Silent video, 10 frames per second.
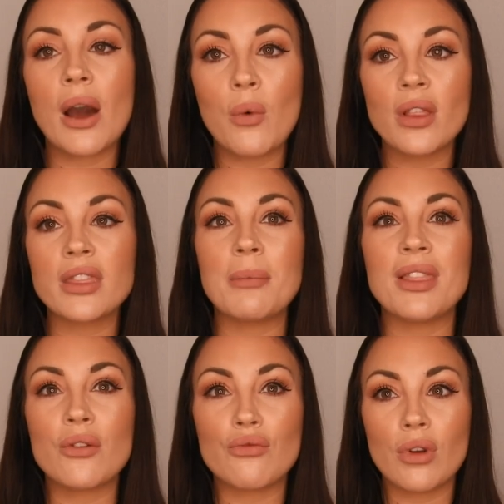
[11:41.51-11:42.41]
I want them
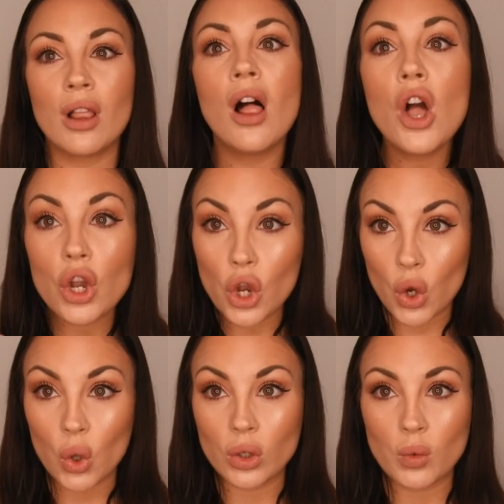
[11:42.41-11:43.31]
in the real
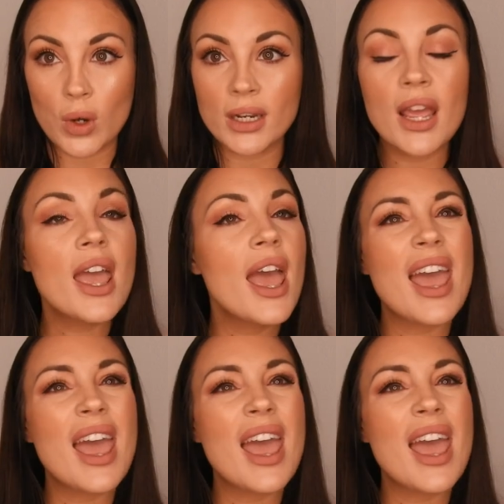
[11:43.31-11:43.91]
gold one.